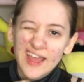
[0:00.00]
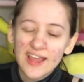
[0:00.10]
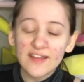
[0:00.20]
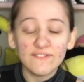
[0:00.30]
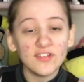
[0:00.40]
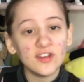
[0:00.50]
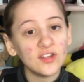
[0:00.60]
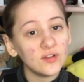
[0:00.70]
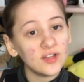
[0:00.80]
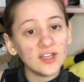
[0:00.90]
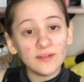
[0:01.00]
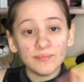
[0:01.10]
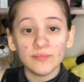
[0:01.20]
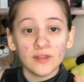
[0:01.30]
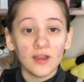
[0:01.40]
If you're new here,
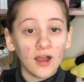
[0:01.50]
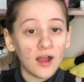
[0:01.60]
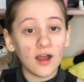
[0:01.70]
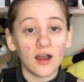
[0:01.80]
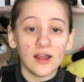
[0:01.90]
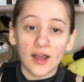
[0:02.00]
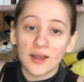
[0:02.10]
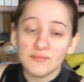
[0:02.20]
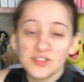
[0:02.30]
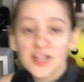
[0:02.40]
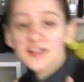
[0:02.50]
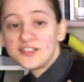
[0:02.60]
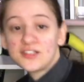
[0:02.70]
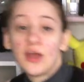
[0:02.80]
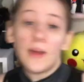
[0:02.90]
hi, I'm
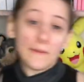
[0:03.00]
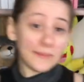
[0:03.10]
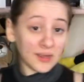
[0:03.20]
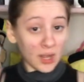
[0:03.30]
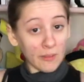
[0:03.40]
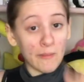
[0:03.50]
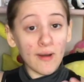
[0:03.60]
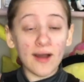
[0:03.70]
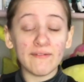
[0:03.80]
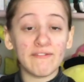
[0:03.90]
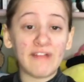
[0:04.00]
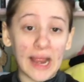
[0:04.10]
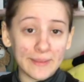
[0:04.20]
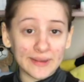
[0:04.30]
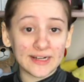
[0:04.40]
Jess. Become a part of a family by